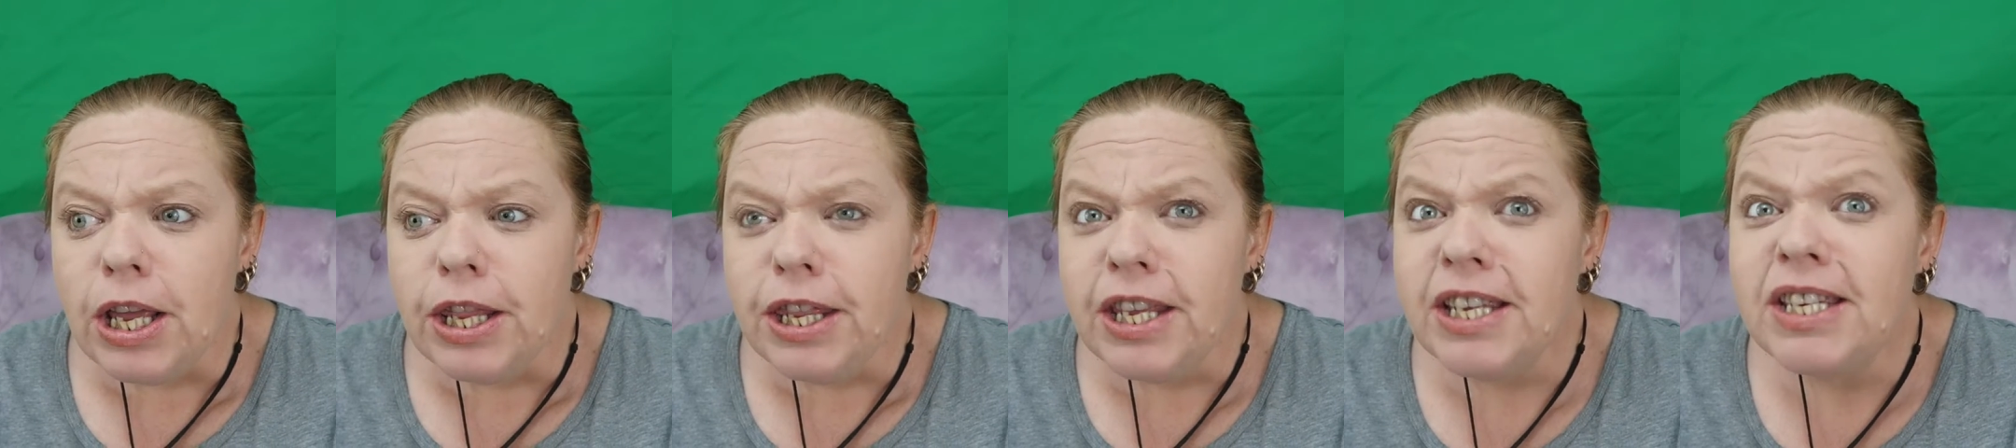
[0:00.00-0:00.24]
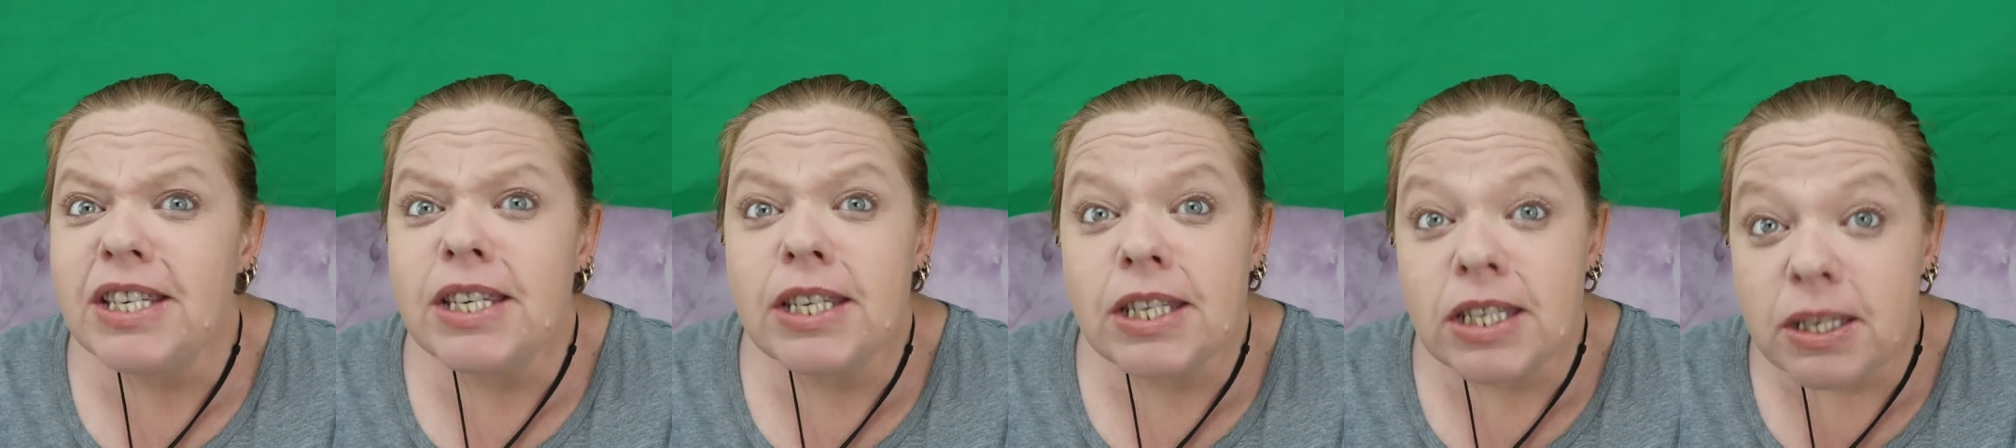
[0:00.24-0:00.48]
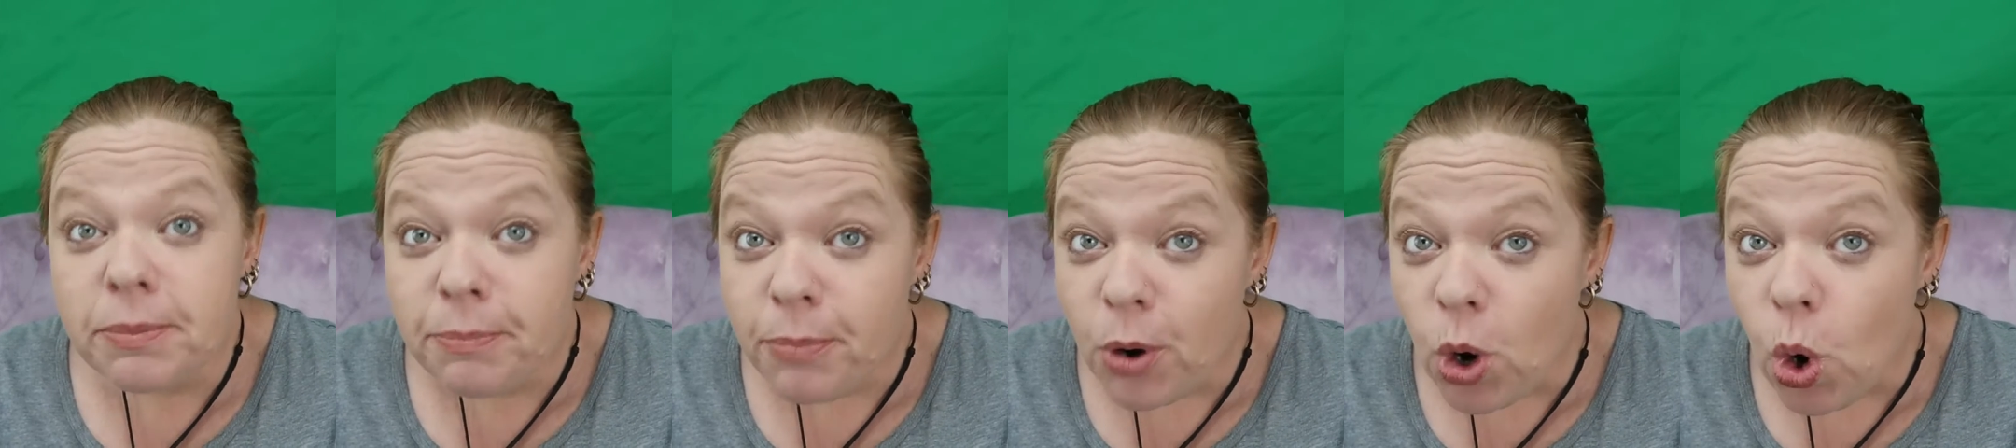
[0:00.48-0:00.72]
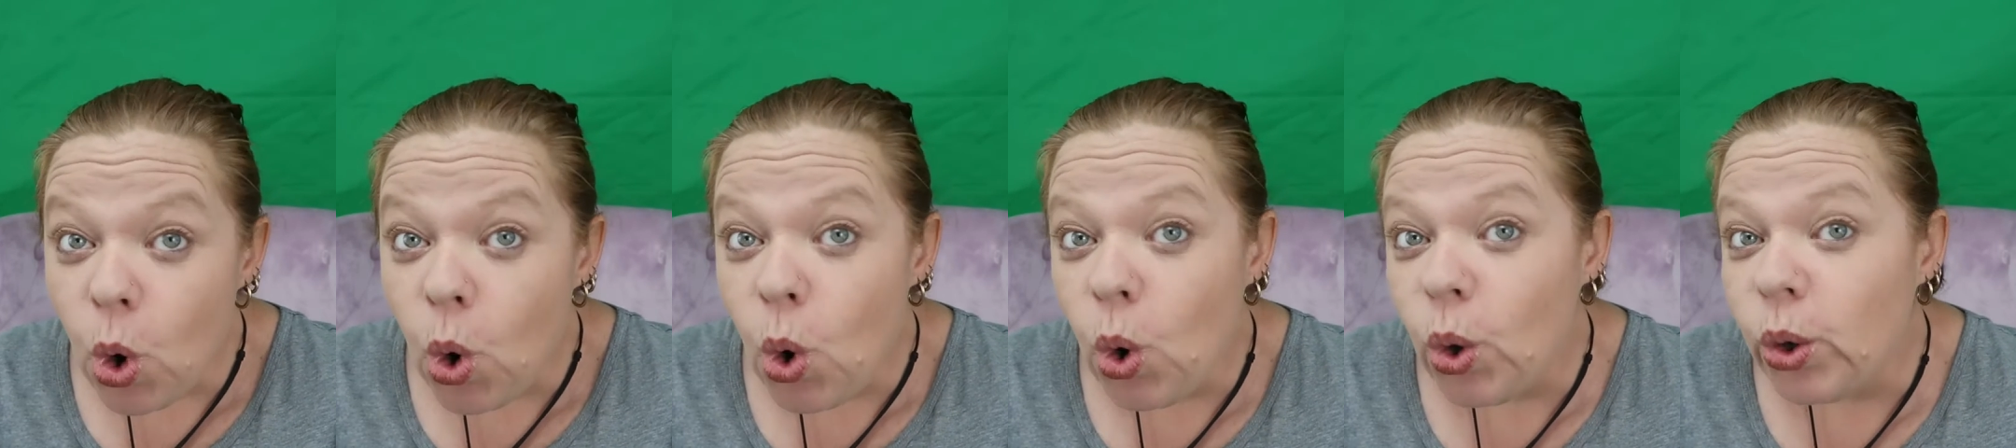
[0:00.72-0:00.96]
This is
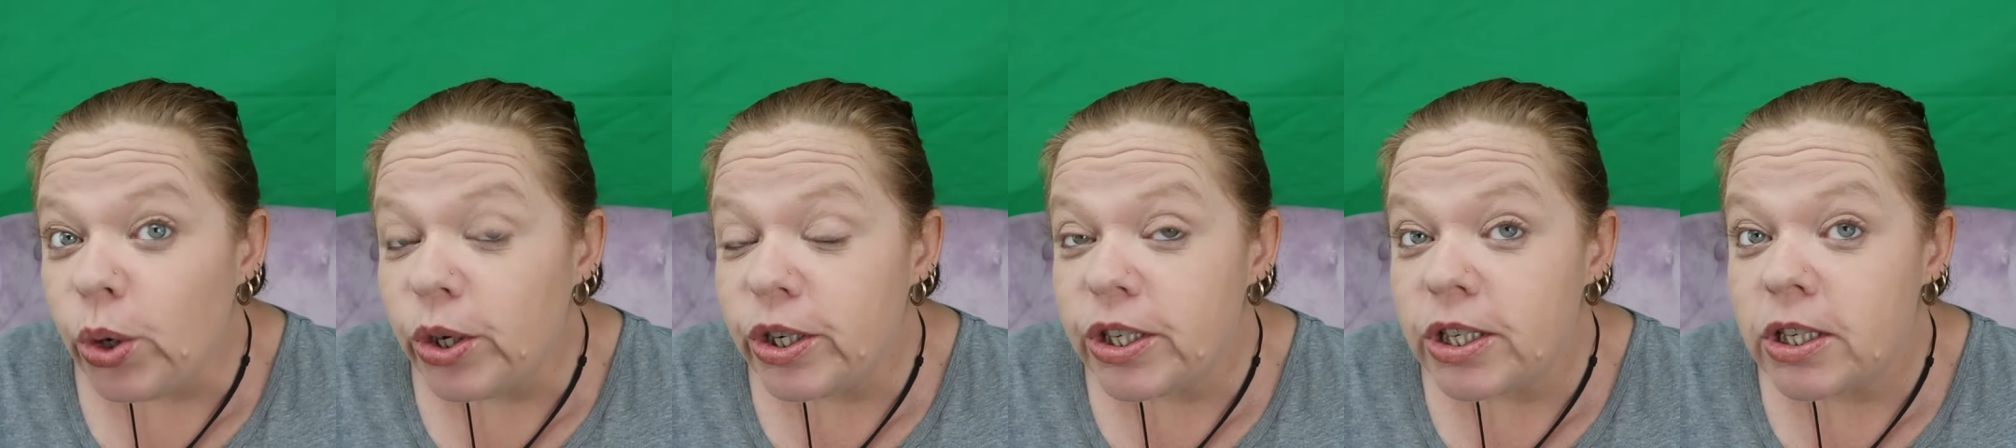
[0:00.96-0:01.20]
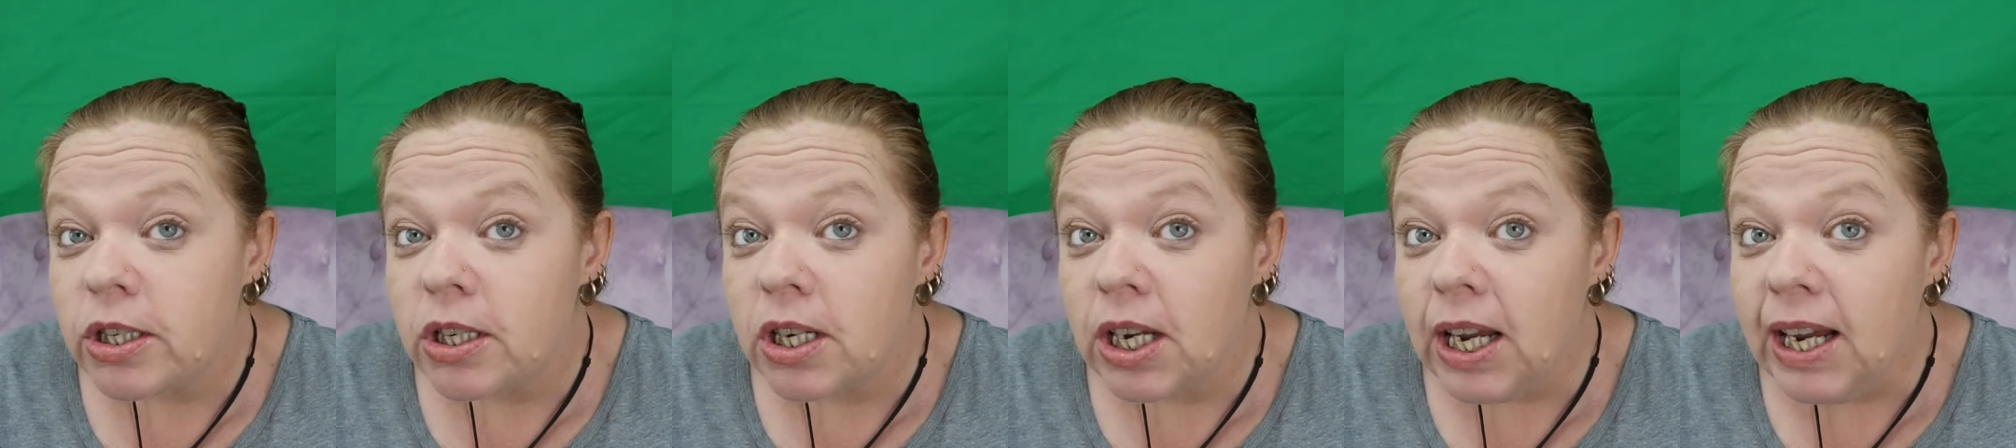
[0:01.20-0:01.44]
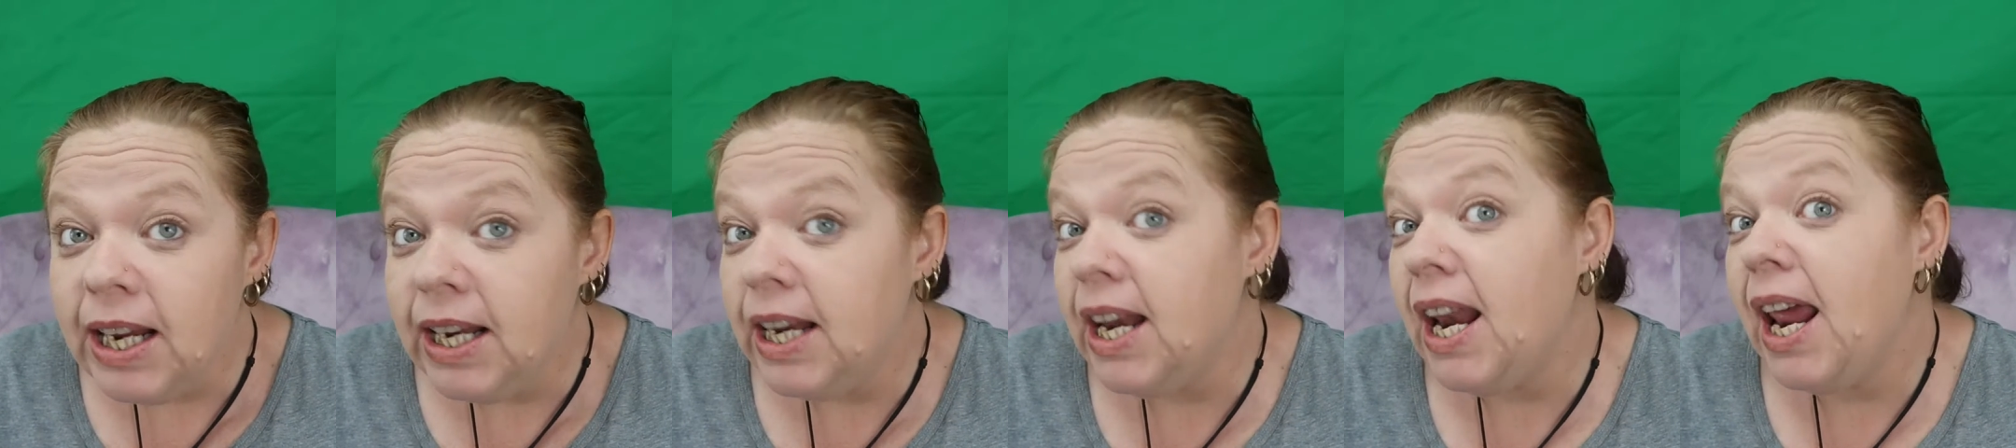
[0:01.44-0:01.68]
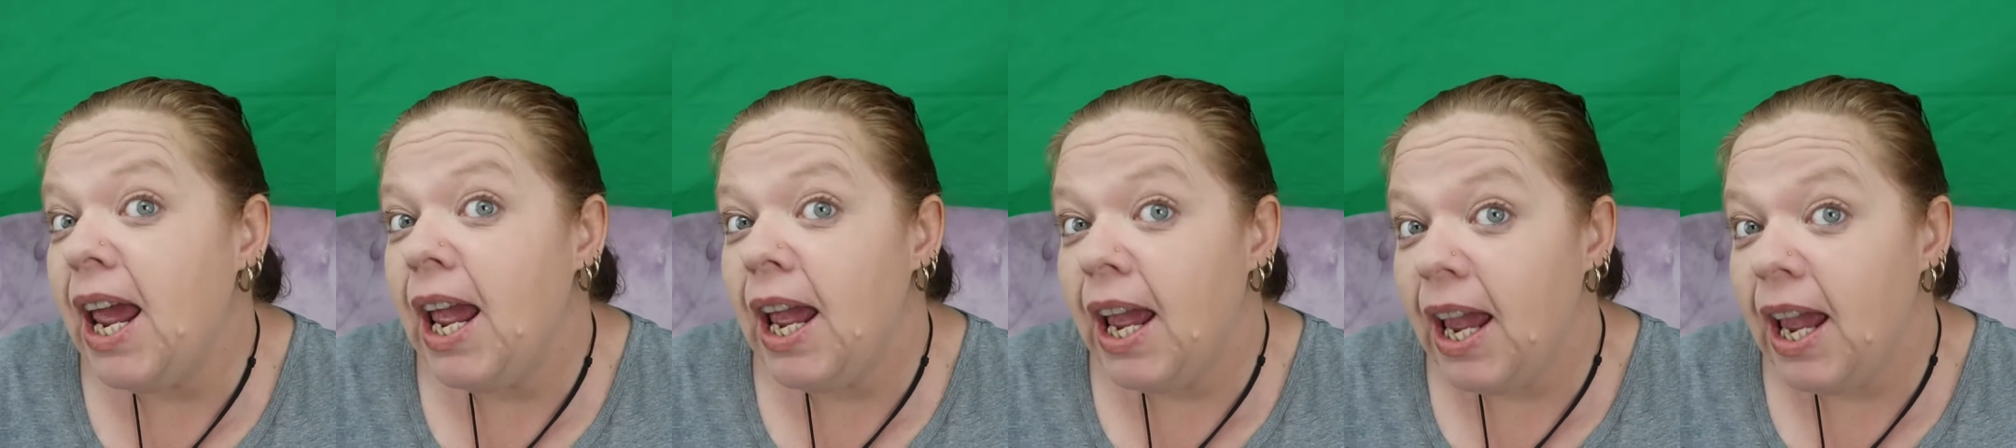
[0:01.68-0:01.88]
support in